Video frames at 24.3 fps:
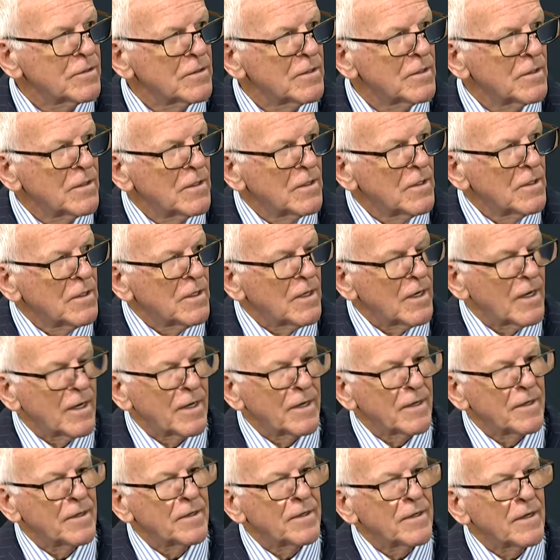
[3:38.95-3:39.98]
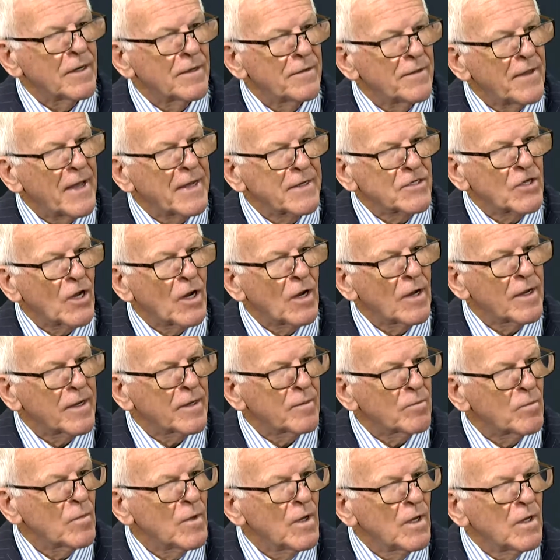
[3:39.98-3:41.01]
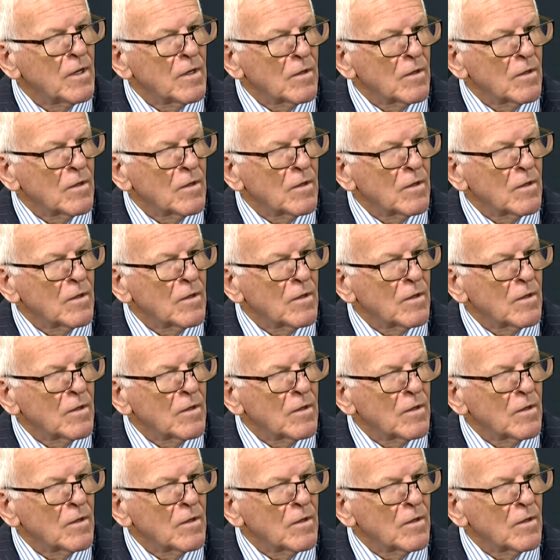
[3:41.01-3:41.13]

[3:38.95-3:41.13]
And at that time,